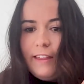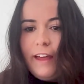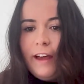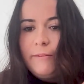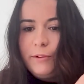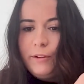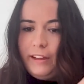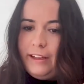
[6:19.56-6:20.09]

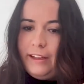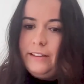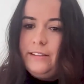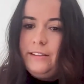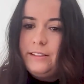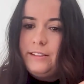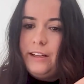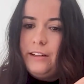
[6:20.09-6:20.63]
That will then
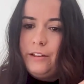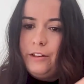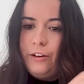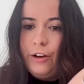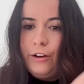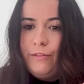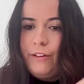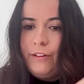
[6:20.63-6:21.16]
send a
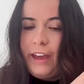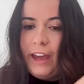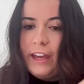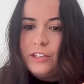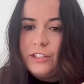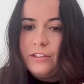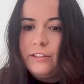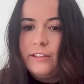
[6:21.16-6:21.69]

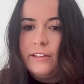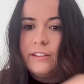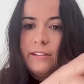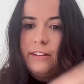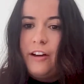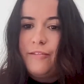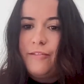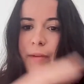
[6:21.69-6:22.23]
notification to the
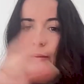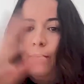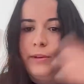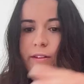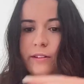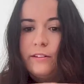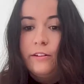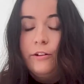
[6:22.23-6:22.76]
staff
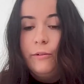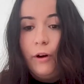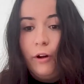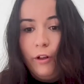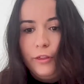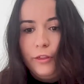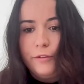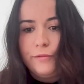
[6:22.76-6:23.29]
members who are
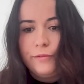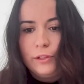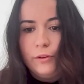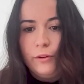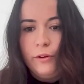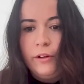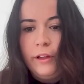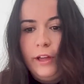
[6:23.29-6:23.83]
on the
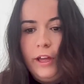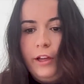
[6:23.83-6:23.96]
floor